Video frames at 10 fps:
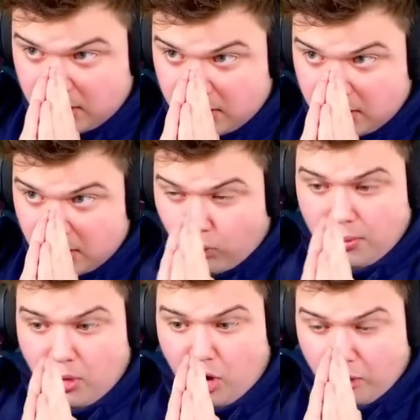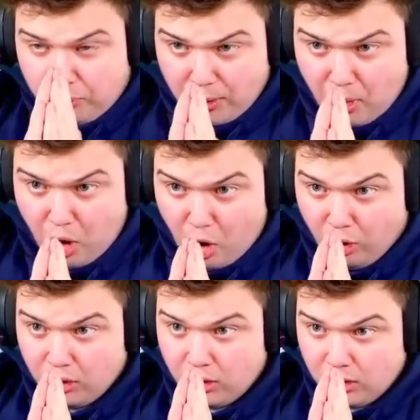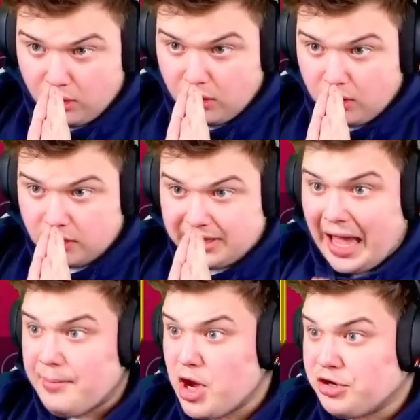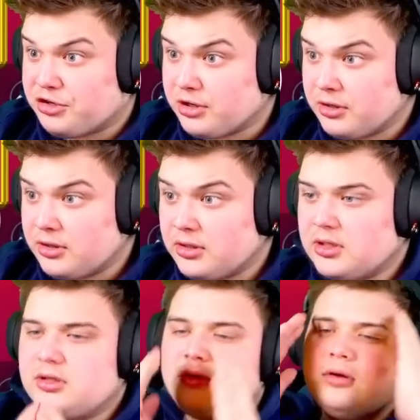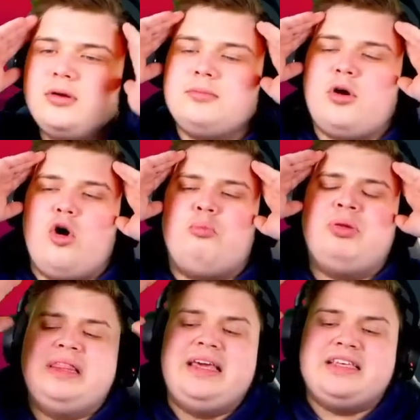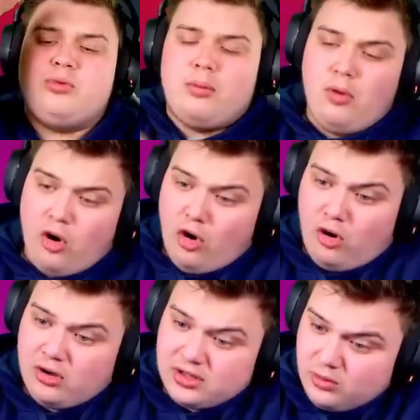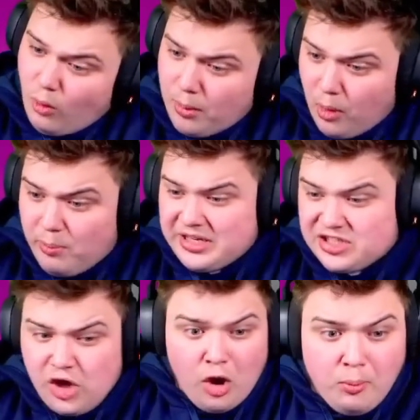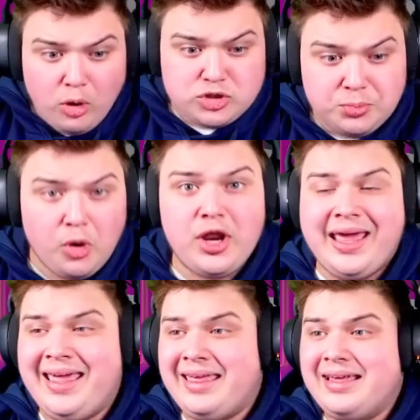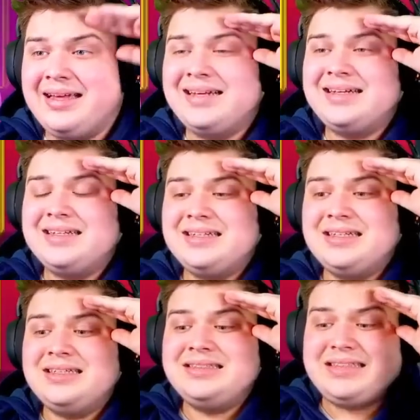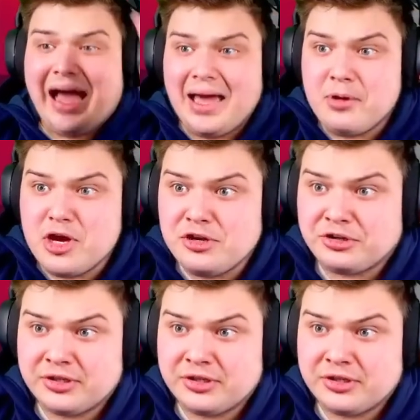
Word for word: One more. One more. Diamond! Bro, please, one more. One more be so much money. Diamond!